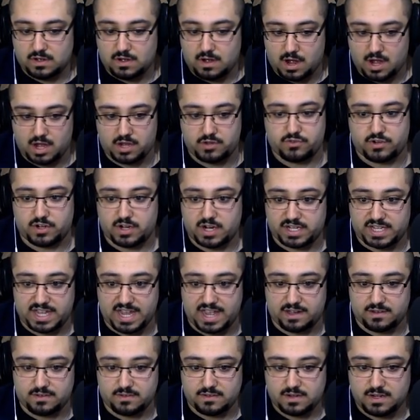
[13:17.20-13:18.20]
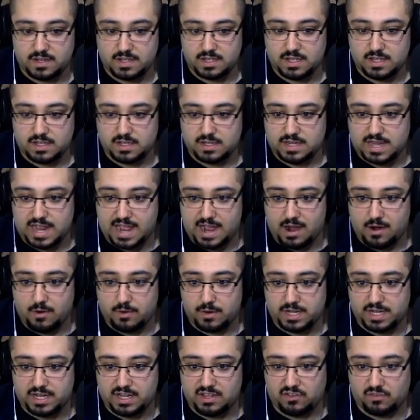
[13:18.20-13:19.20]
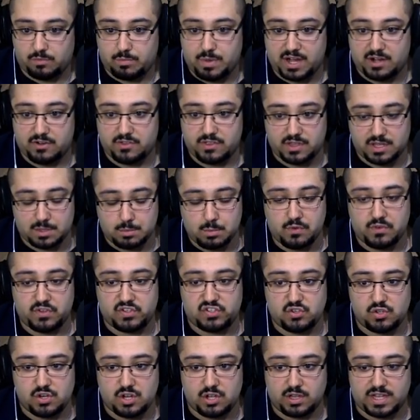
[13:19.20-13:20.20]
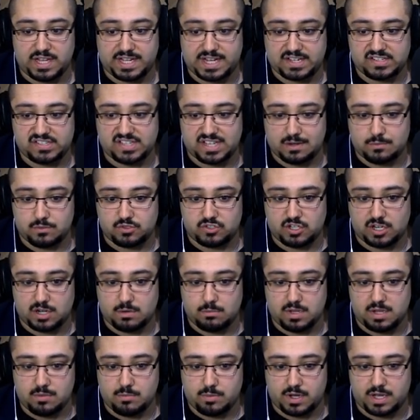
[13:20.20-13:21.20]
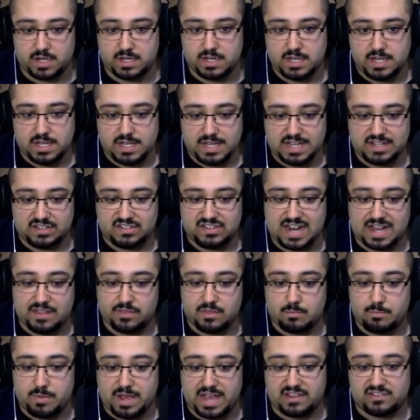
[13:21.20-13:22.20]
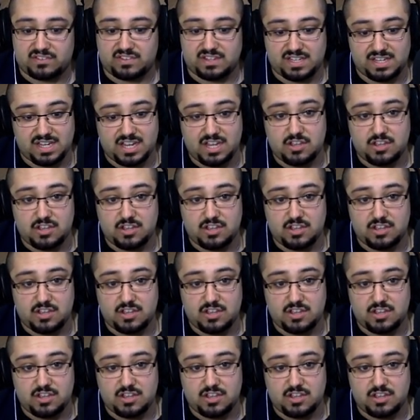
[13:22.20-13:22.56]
100 again. Now, it is better than the movie studio, like I said it was going to be, but it's not the best.